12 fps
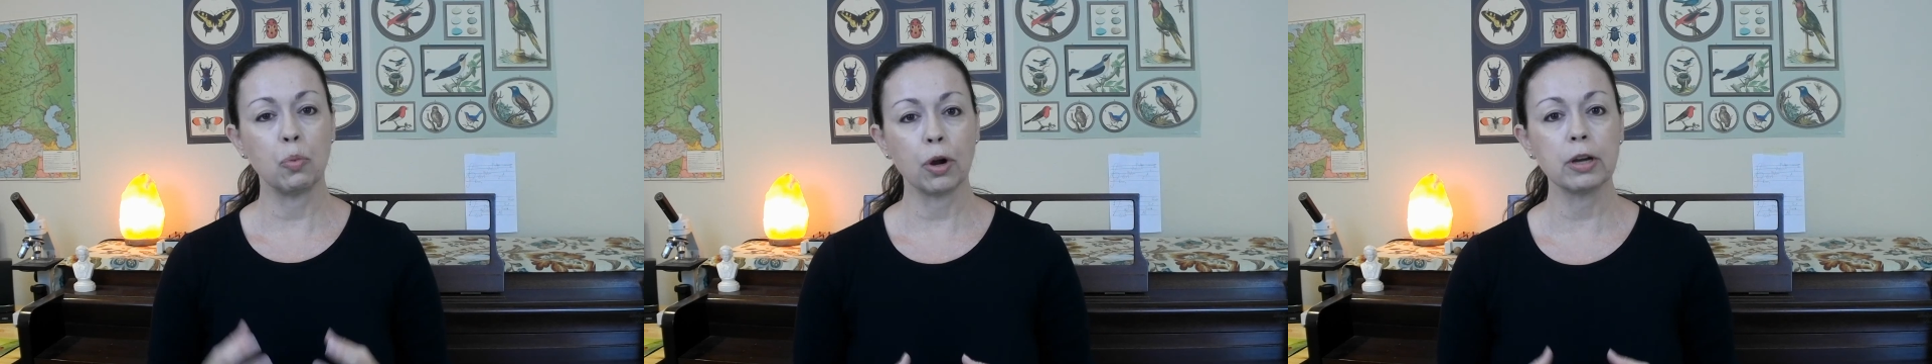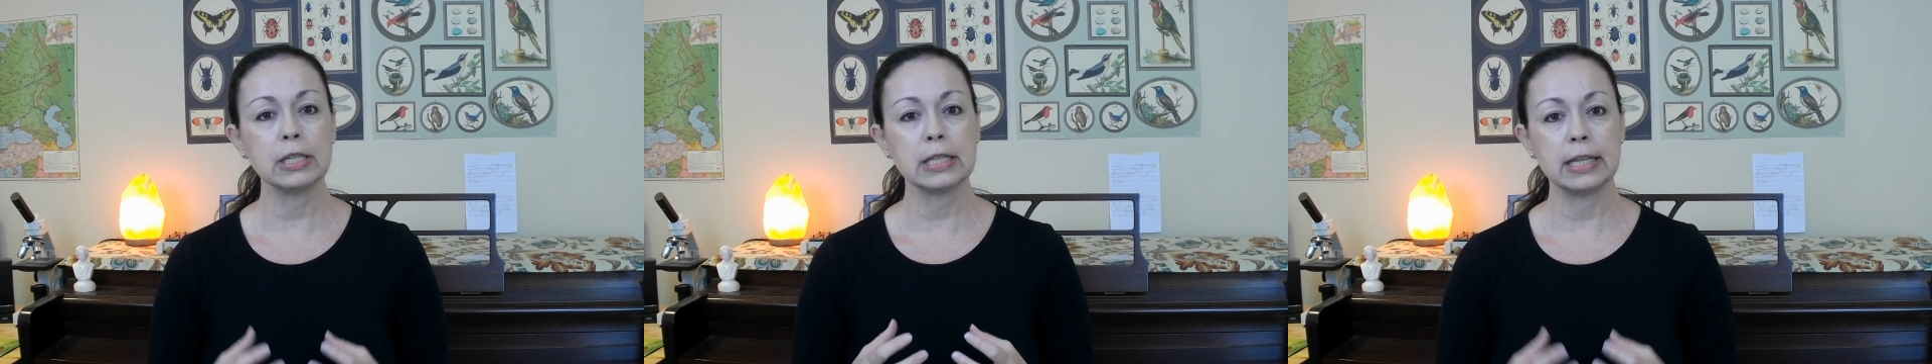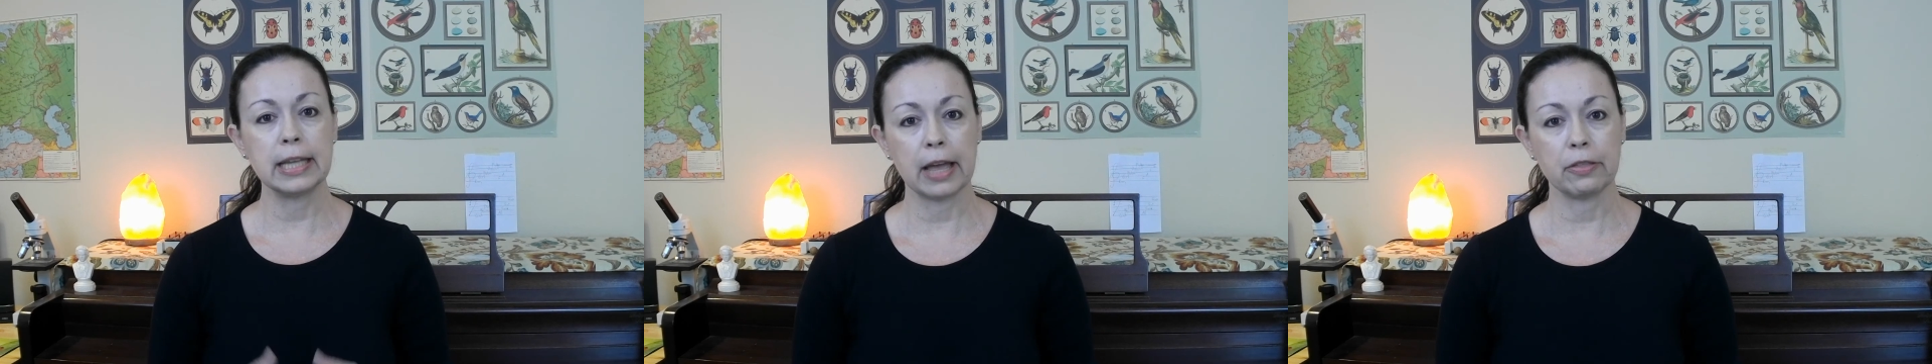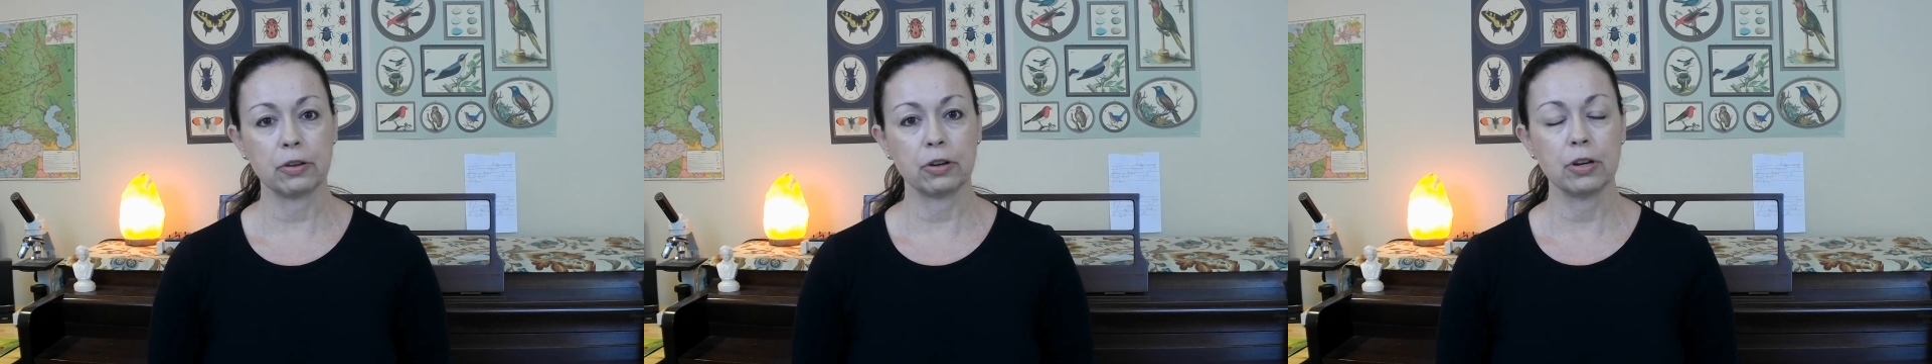work
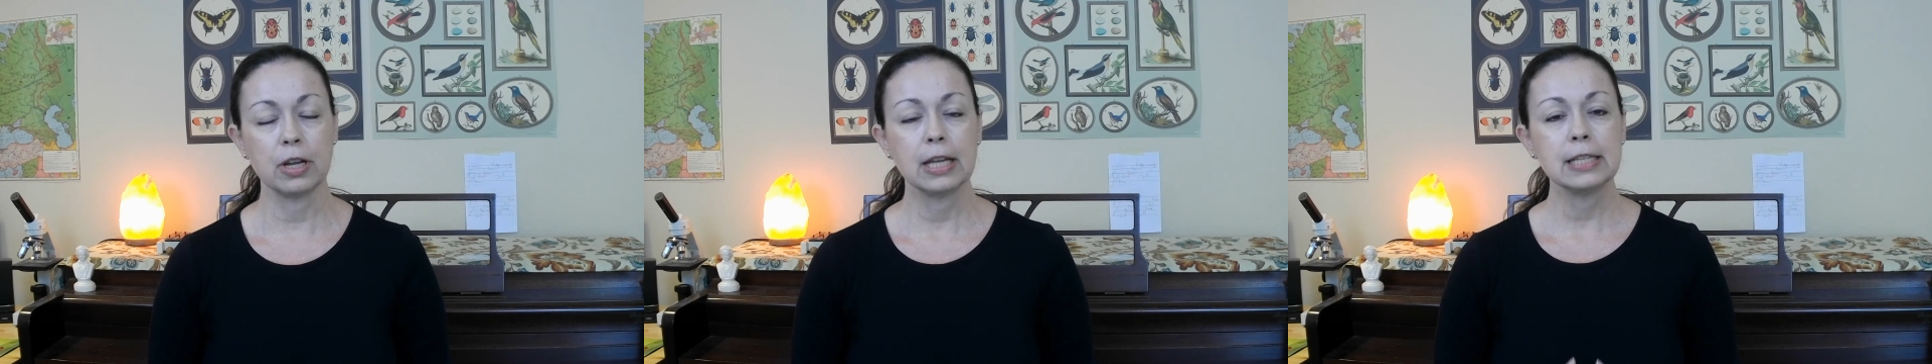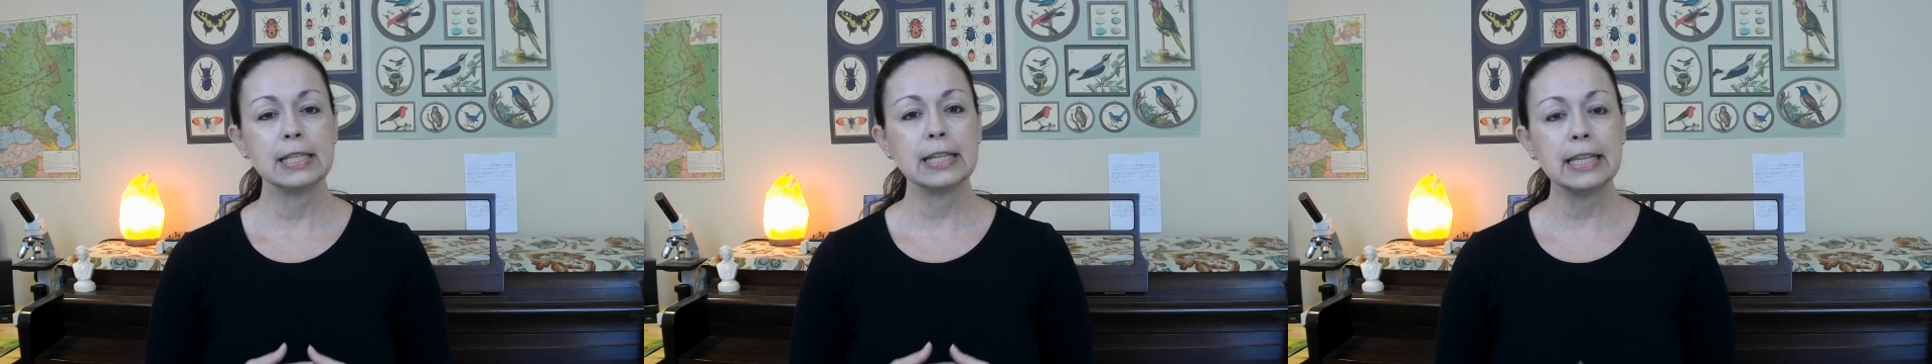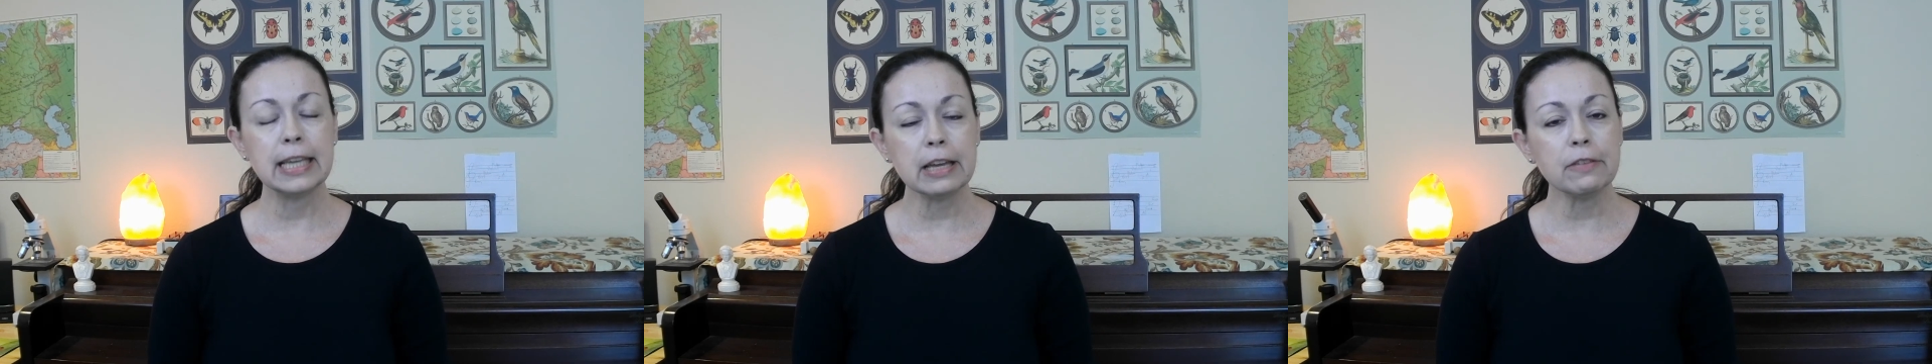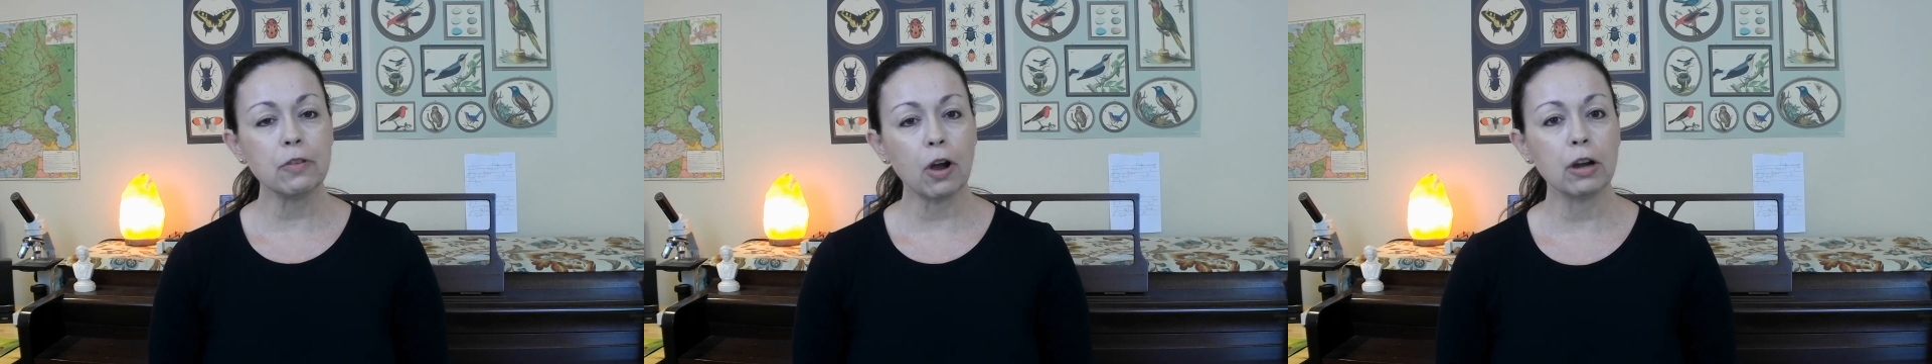together to
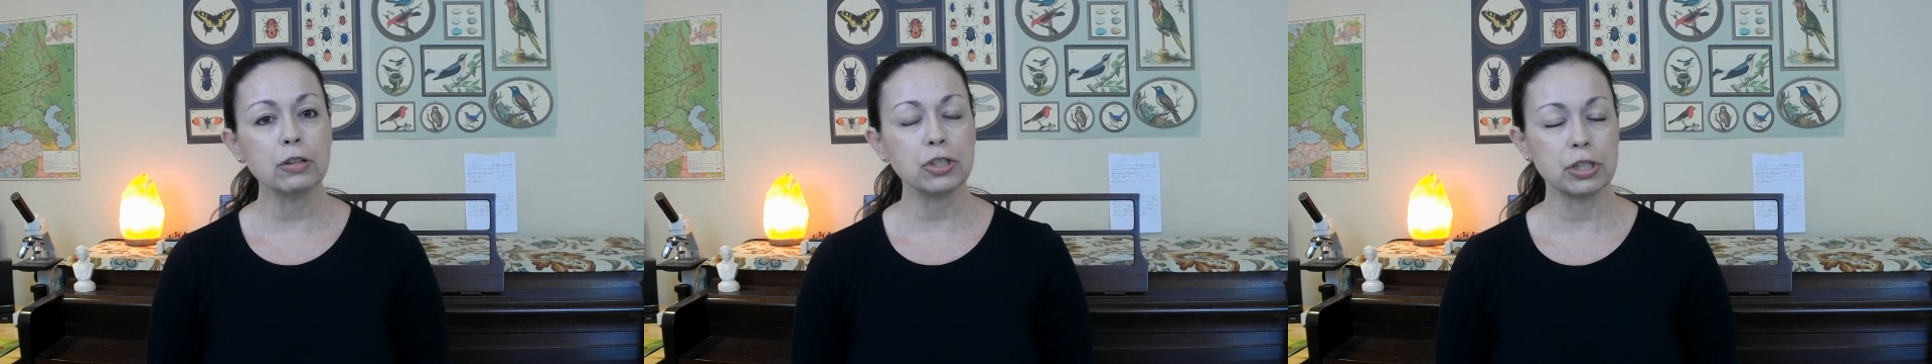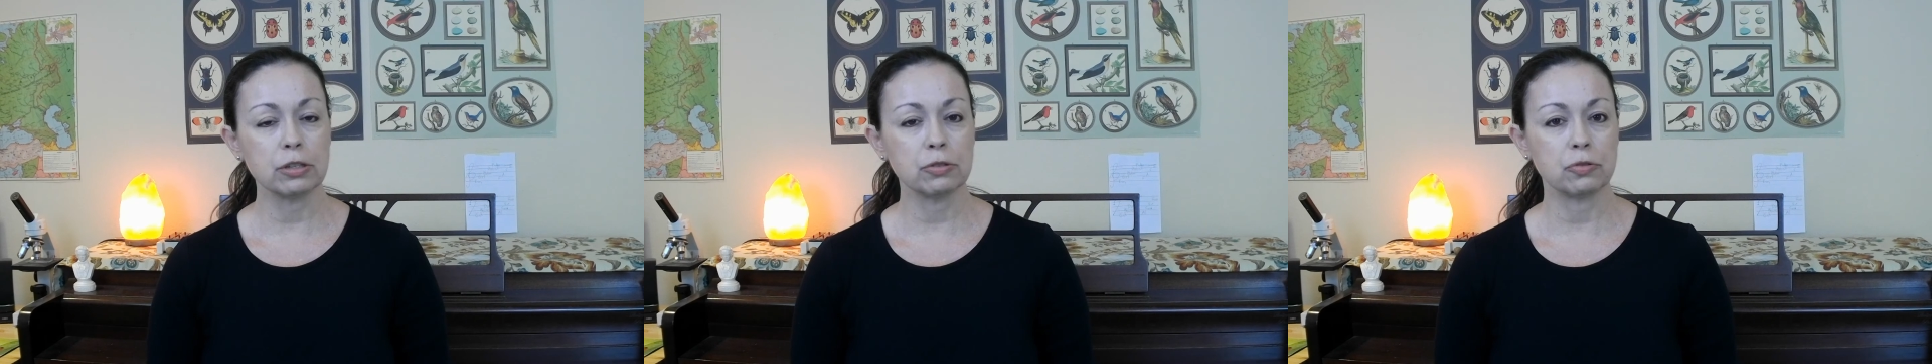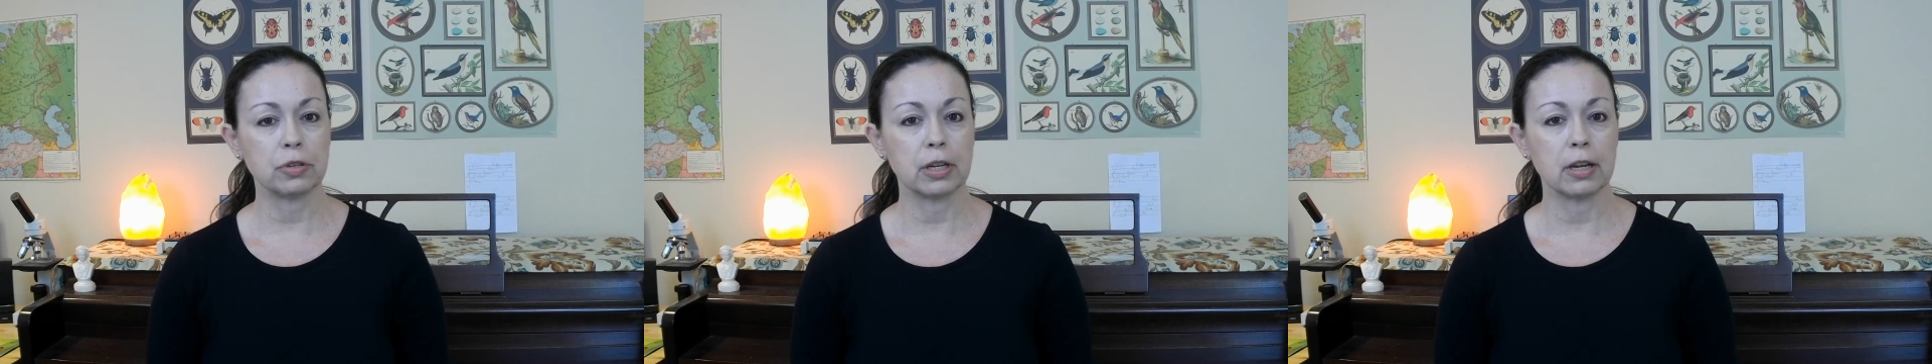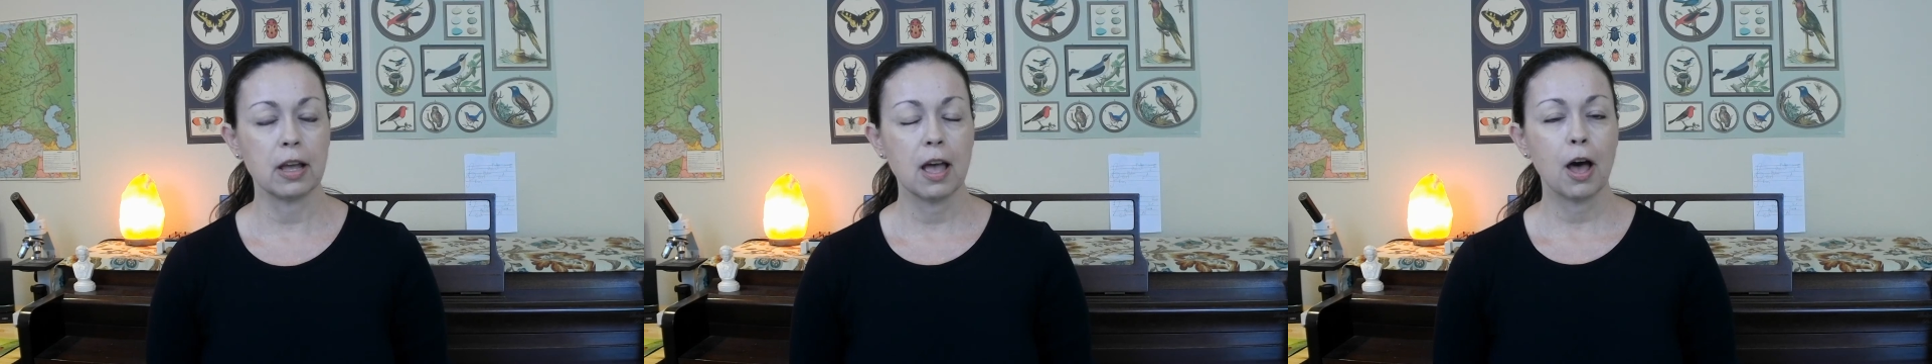give our children